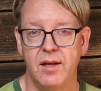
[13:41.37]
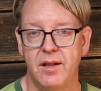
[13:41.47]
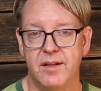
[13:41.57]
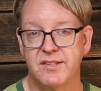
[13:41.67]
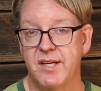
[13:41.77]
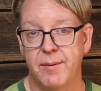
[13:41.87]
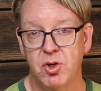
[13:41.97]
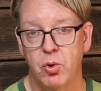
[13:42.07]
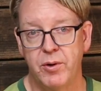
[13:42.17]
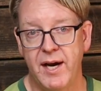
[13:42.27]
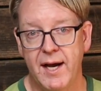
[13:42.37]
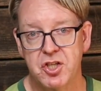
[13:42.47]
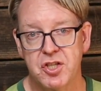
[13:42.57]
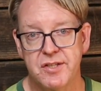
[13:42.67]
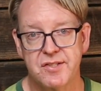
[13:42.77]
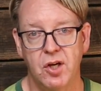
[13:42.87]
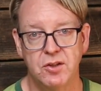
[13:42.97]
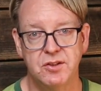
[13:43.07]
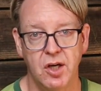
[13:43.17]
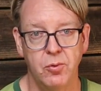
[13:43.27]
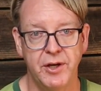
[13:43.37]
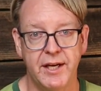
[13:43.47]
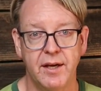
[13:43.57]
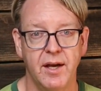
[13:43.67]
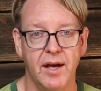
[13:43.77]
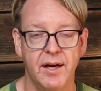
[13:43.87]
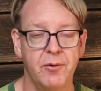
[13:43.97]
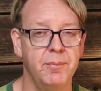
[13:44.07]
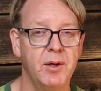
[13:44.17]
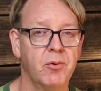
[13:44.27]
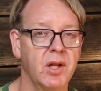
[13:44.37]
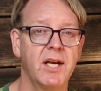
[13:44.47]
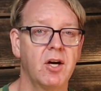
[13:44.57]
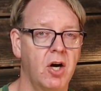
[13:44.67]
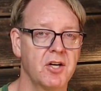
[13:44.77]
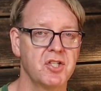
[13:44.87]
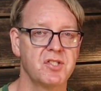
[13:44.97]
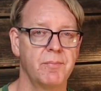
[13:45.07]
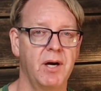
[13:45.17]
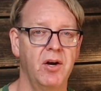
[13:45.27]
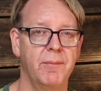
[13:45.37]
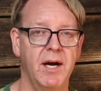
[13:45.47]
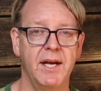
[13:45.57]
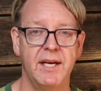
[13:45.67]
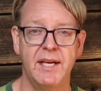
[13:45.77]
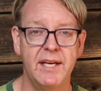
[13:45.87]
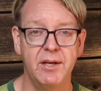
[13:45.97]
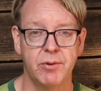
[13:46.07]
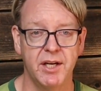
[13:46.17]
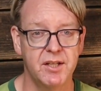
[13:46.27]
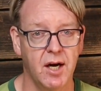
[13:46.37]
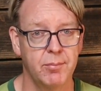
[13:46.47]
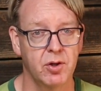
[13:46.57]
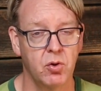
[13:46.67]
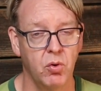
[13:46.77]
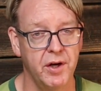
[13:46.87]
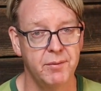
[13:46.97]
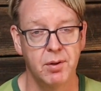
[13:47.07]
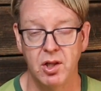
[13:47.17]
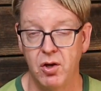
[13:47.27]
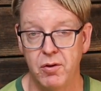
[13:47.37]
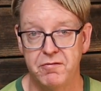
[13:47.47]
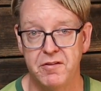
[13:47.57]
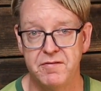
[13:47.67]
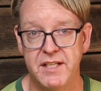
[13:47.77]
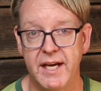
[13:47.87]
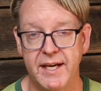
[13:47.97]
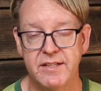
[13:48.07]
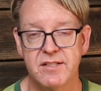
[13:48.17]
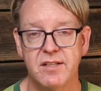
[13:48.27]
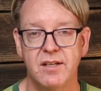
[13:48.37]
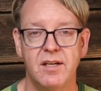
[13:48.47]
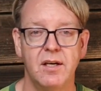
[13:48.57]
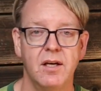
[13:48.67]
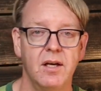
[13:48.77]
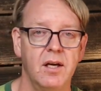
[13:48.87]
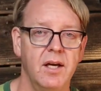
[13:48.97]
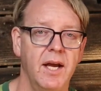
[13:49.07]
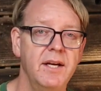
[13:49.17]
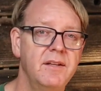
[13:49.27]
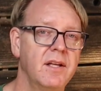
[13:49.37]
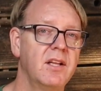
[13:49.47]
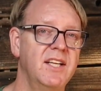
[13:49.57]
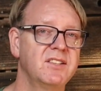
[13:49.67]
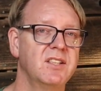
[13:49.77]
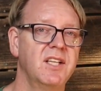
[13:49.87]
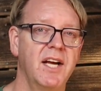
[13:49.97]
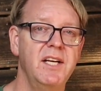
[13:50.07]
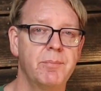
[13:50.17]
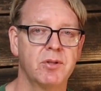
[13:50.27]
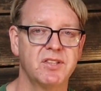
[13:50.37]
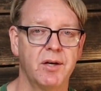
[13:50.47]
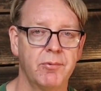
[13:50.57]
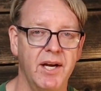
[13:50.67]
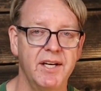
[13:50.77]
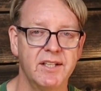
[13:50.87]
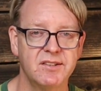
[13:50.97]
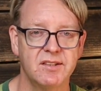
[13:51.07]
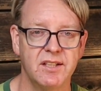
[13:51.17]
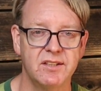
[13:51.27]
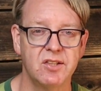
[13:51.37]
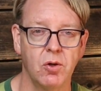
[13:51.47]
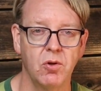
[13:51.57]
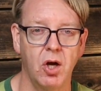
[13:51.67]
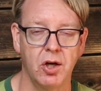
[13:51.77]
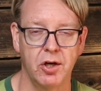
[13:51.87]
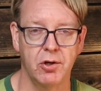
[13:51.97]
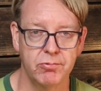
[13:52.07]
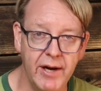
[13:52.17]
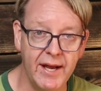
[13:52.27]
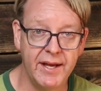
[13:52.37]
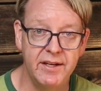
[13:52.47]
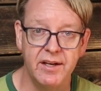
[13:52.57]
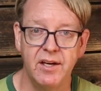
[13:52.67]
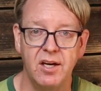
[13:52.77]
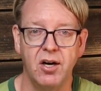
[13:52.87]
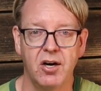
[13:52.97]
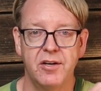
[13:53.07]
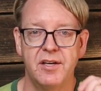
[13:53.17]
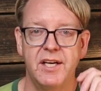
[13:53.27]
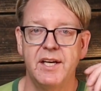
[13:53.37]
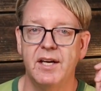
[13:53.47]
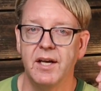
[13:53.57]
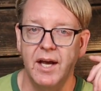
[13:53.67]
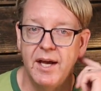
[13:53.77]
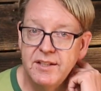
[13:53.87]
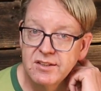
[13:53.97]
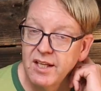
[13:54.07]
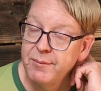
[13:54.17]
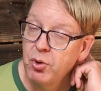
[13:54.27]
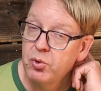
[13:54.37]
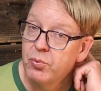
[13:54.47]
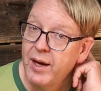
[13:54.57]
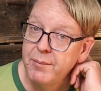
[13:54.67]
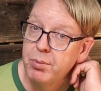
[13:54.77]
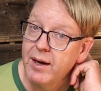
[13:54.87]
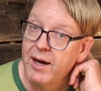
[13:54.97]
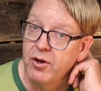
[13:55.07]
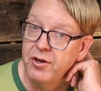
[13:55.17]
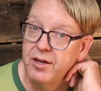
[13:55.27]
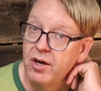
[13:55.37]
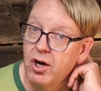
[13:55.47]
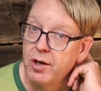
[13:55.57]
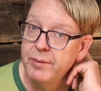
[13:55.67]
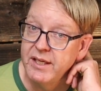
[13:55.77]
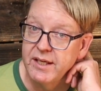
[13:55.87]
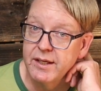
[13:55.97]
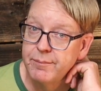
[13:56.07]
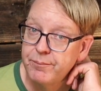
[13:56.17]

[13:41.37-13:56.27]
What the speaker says: This chemical reaction is called toning, and I would be really cautious about buying any red copper coin below a 58. Anything less than 90% redness is no longer red, RD, and is labeled red-brown, RB.